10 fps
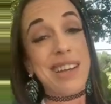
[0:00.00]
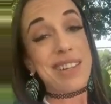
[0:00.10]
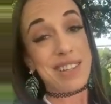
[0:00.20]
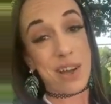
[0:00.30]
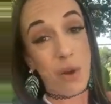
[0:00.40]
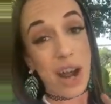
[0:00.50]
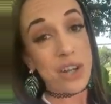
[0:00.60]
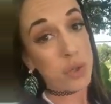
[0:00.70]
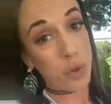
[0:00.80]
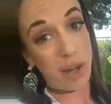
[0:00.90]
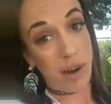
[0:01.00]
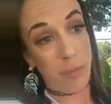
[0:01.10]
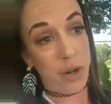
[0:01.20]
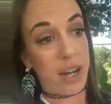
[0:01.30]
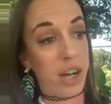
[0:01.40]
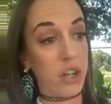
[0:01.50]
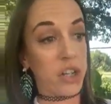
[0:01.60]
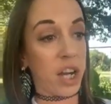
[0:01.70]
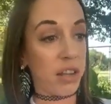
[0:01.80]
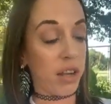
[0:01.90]
So I just wanted to hop on here and
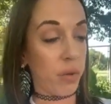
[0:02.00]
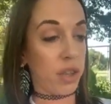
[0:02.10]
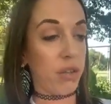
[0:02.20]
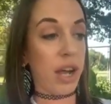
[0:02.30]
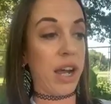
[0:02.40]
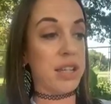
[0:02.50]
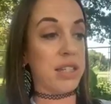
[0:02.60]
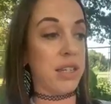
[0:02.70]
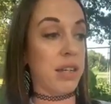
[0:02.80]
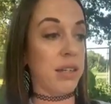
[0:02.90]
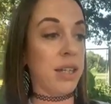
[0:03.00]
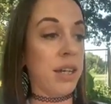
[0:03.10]
share that with you guys to